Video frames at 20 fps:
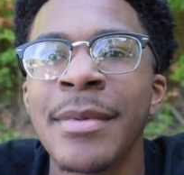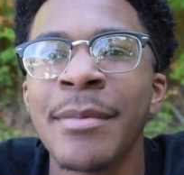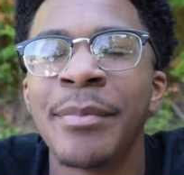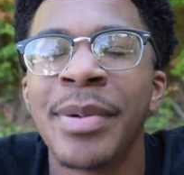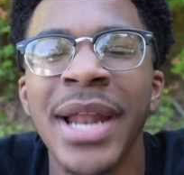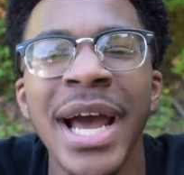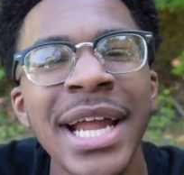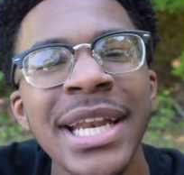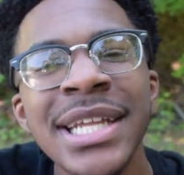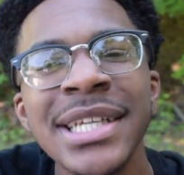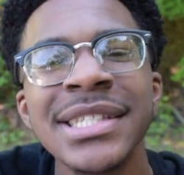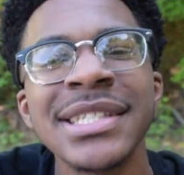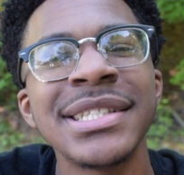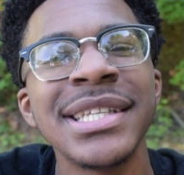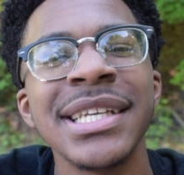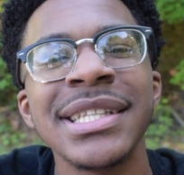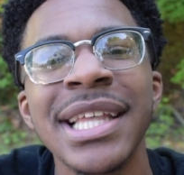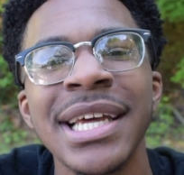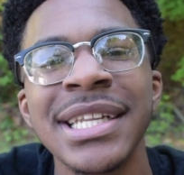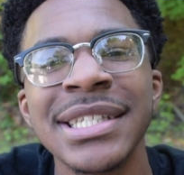but I need to
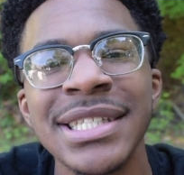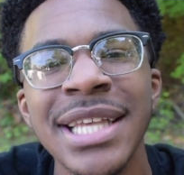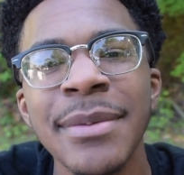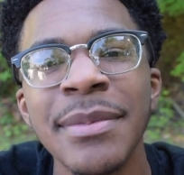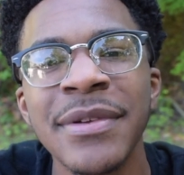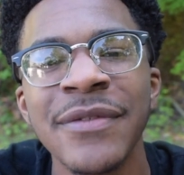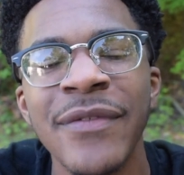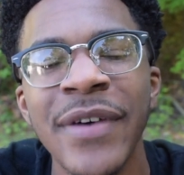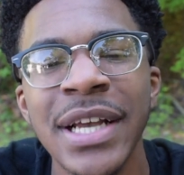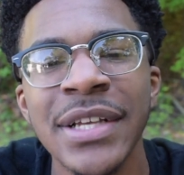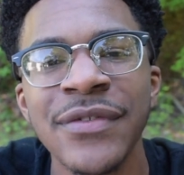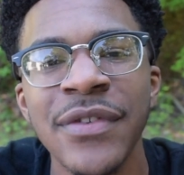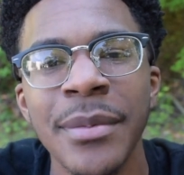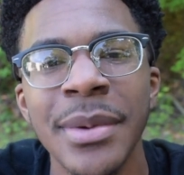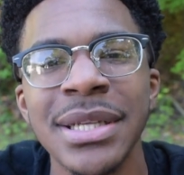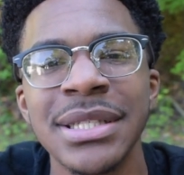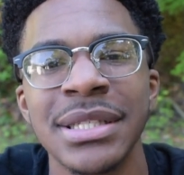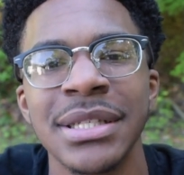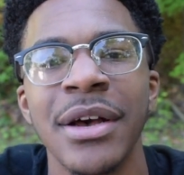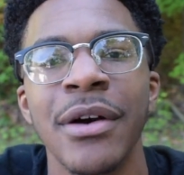take that same advice for
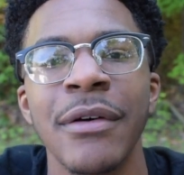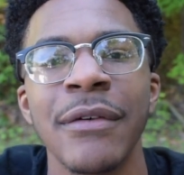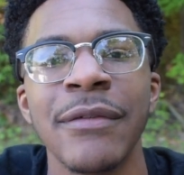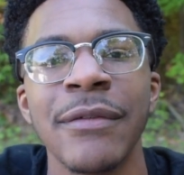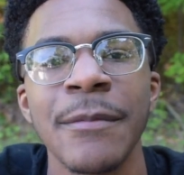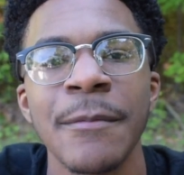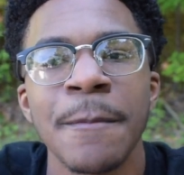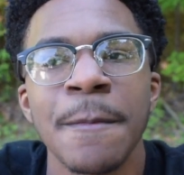myself.